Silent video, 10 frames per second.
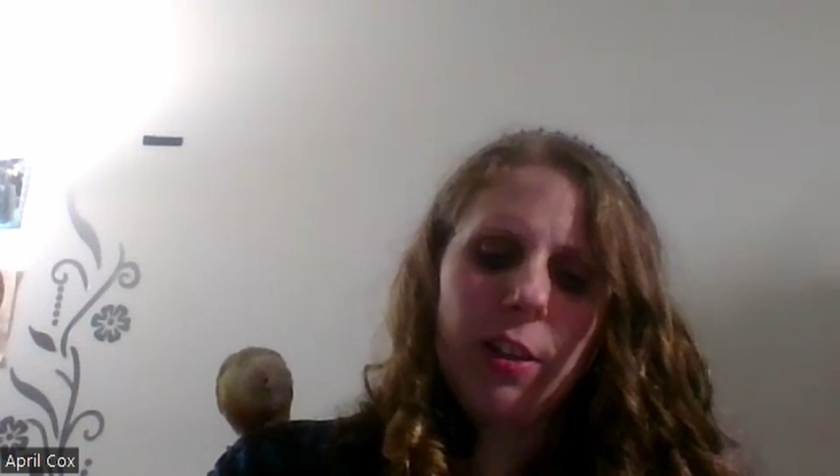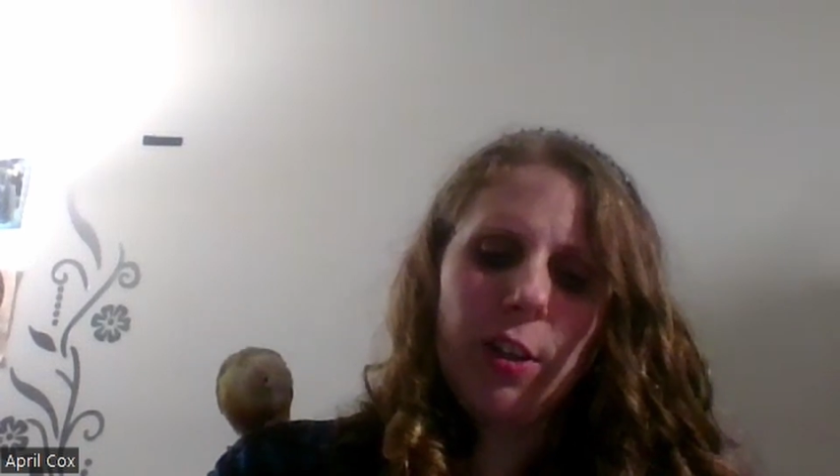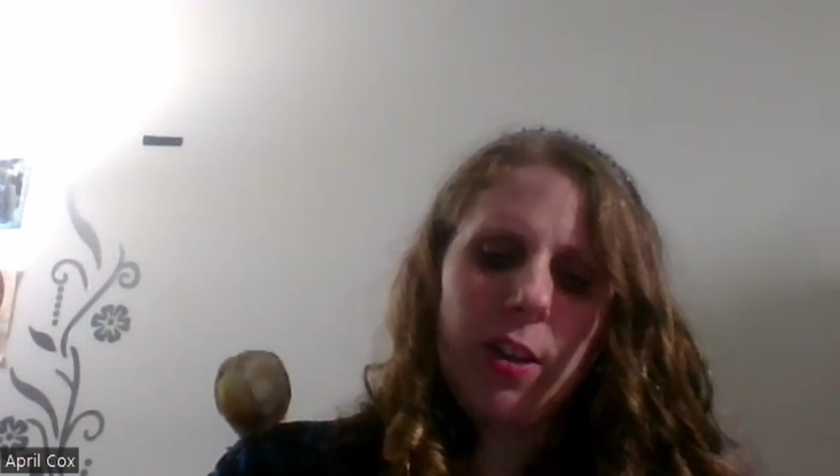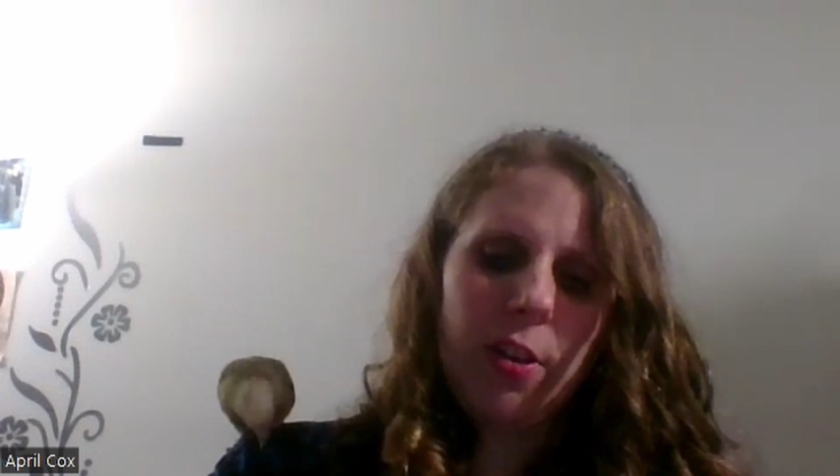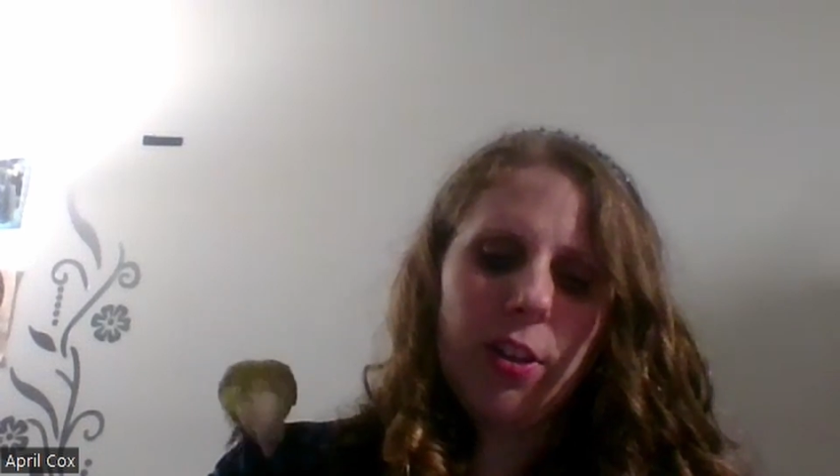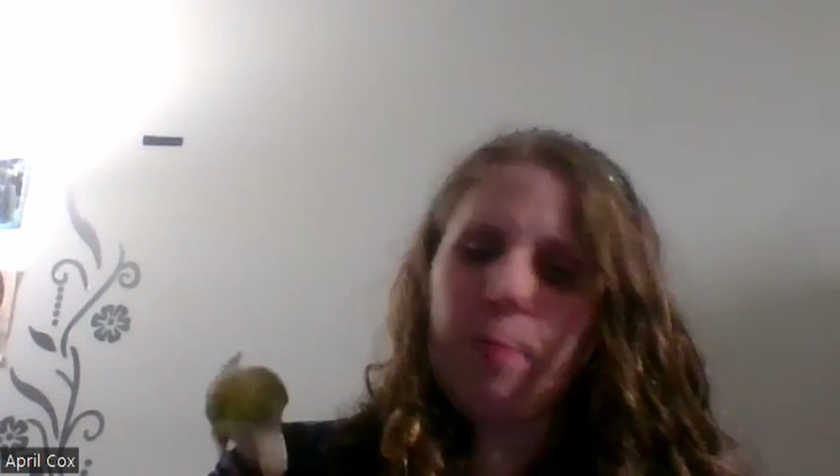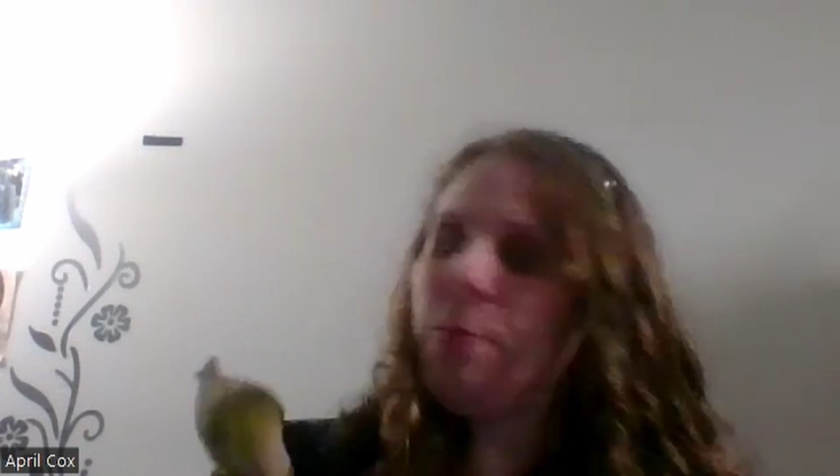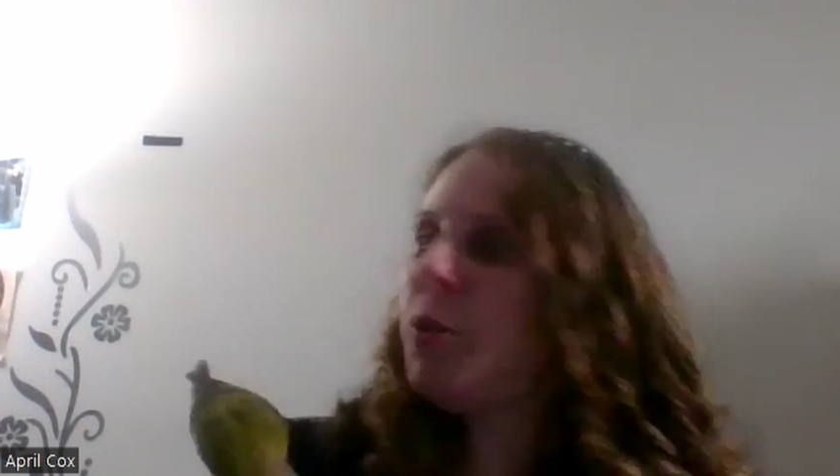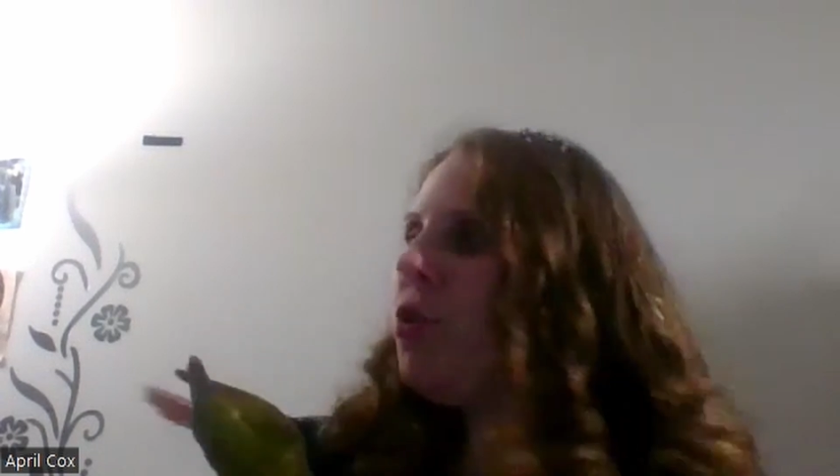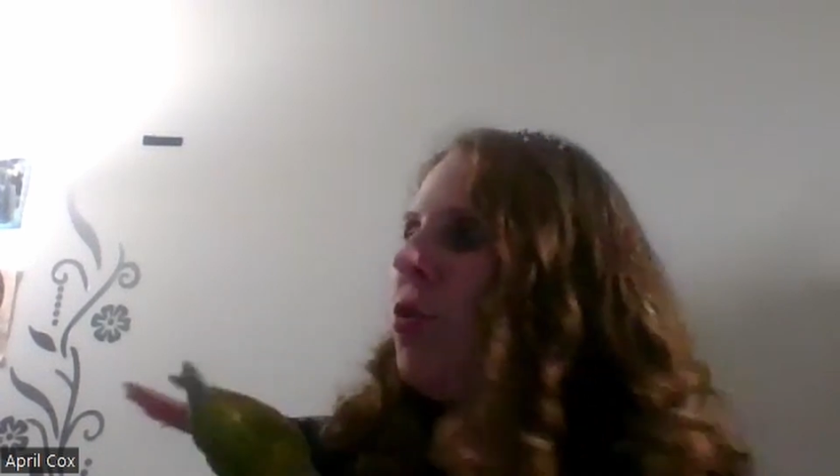so he looked up
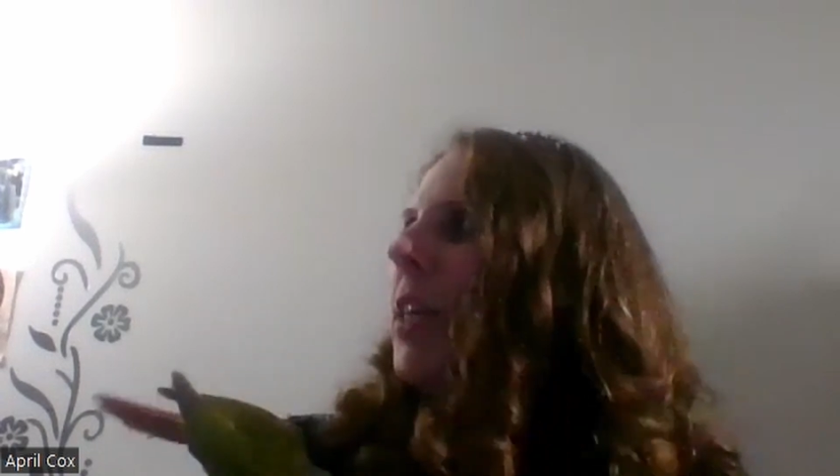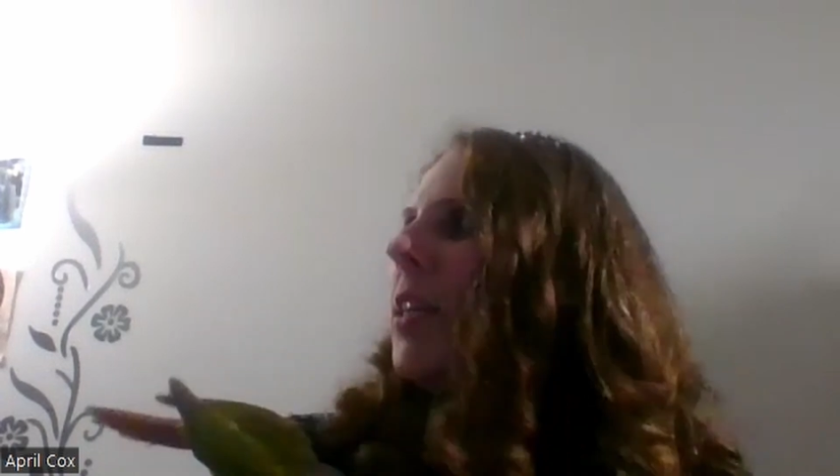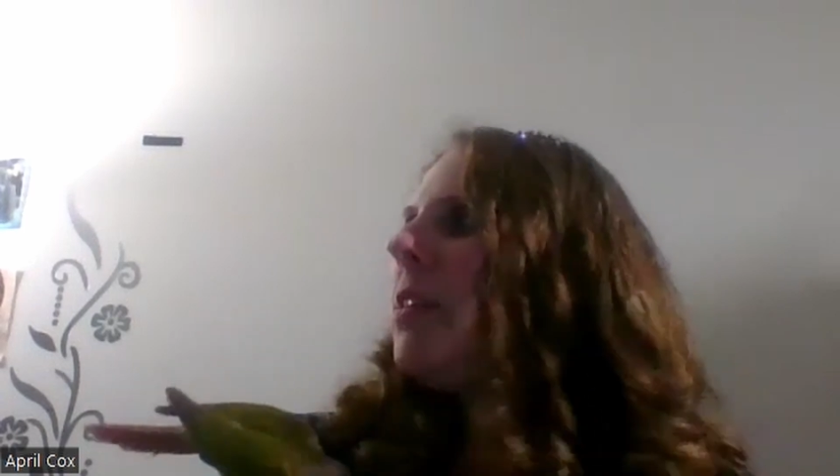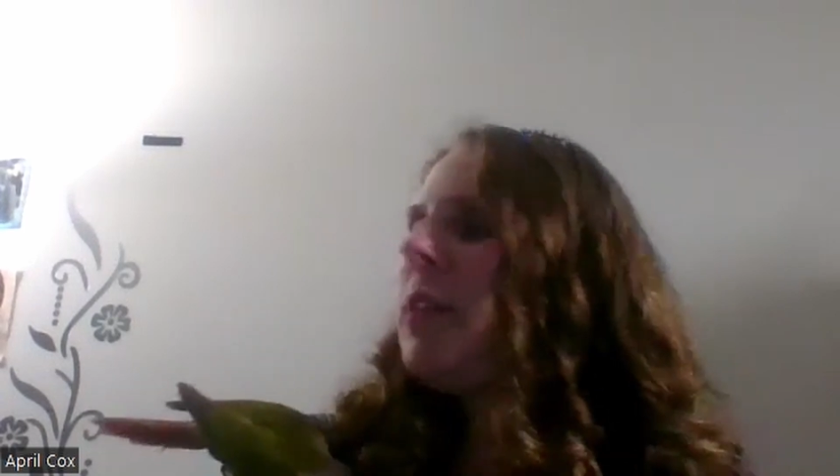the street